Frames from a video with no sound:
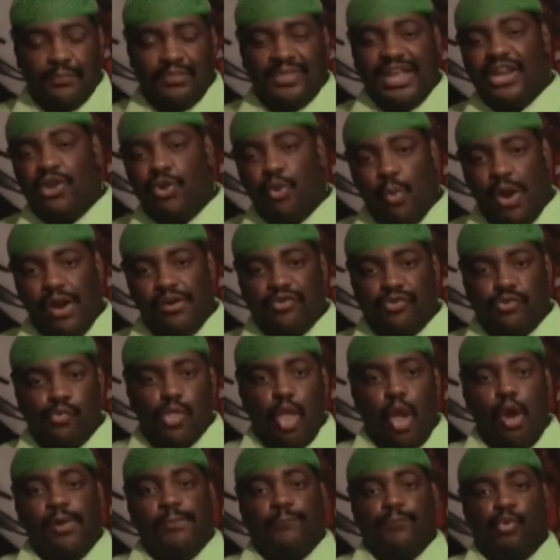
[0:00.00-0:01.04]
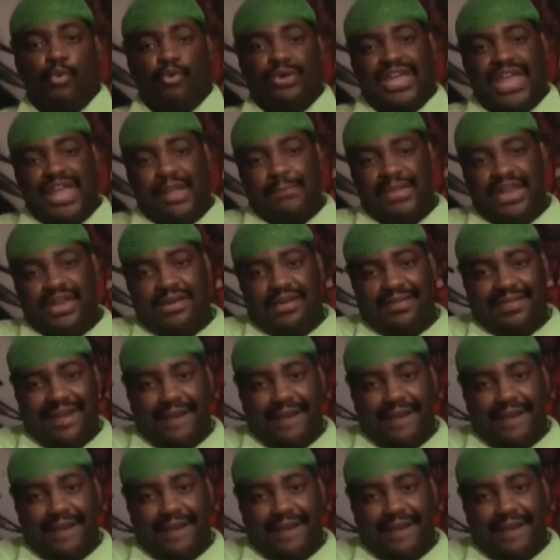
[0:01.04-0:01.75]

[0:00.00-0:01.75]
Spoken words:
They the ones who came in the